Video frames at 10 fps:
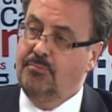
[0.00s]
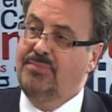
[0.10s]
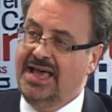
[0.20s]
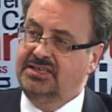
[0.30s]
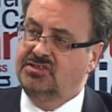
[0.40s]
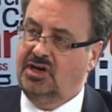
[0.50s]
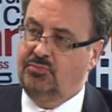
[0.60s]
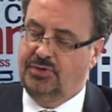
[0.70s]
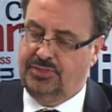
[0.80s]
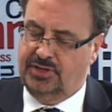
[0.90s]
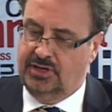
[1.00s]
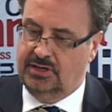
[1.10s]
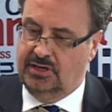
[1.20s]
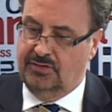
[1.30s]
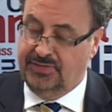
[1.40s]
backed up with a
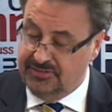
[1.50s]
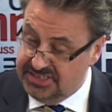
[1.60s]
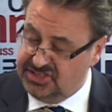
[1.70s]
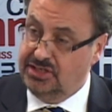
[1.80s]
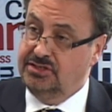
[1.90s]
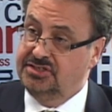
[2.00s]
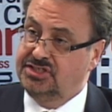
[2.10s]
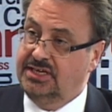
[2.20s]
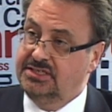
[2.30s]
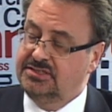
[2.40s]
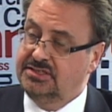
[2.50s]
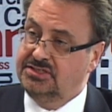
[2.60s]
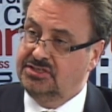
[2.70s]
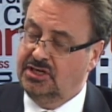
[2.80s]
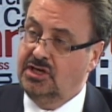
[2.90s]
very senior
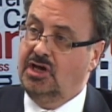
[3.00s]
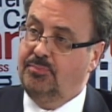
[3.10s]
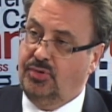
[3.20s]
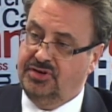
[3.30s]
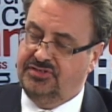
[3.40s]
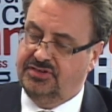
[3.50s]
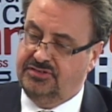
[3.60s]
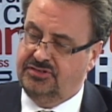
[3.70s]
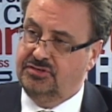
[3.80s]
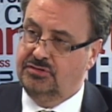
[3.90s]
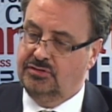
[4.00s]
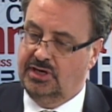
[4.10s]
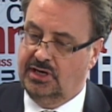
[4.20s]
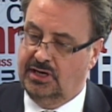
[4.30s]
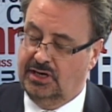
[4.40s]
scientist appointed to
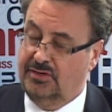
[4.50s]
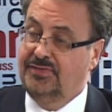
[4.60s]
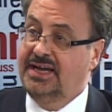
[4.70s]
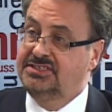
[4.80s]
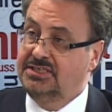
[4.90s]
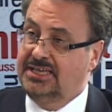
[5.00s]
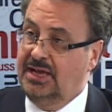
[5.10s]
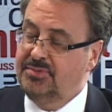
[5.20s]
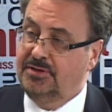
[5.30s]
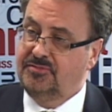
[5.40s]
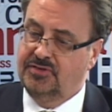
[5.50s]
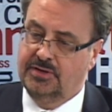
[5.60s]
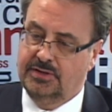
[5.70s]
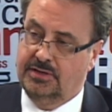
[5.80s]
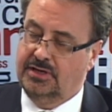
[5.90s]
advise the cabinet
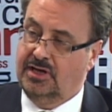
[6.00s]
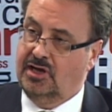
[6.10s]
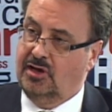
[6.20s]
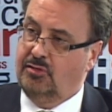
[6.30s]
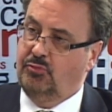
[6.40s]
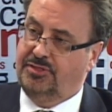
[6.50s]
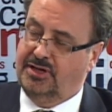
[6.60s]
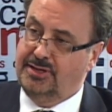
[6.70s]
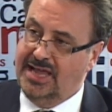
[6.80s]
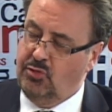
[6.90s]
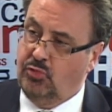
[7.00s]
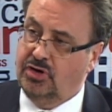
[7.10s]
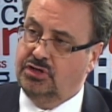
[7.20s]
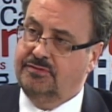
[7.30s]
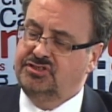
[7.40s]
with a
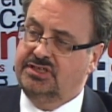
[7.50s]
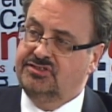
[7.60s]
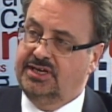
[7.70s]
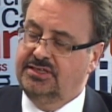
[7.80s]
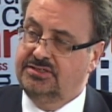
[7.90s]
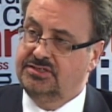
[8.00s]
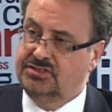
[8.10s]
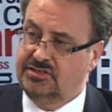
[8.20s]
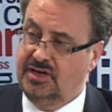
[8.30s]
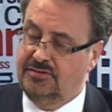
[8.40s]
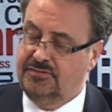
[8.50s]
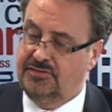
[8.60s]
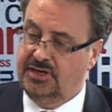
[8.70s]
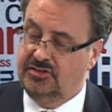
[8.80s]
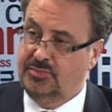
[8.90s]
network of chief scientists around
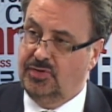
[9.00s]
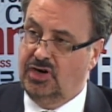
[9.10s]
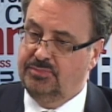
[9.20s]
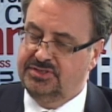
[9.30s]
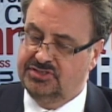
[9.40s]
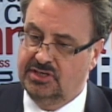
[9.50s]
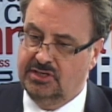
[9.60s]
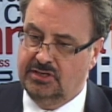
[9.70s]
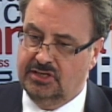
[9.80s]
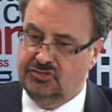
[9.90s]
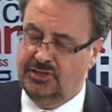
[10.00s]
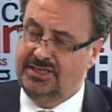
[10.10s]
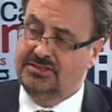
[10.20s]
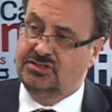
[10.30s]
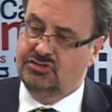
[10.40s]
departments, has
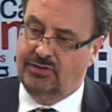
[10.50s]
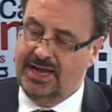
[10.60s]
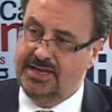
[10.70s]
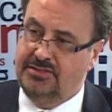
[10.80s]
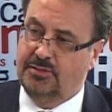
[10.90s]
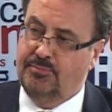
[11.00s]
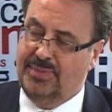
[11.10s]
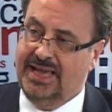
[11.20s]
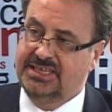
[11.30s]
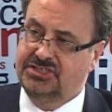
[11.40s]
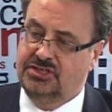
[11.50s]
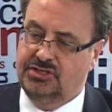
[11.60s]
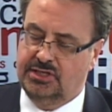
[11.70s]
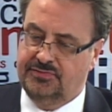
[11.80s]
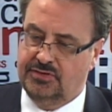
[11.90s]
really tried their best to
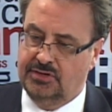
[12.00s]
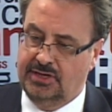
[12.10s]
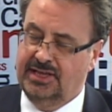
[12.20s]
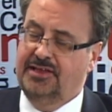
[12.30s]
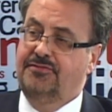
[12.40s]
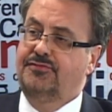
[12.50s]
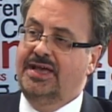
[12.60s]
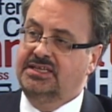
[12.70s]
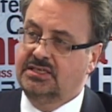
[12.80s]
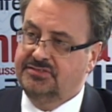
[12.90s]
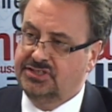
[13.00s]
deliver effective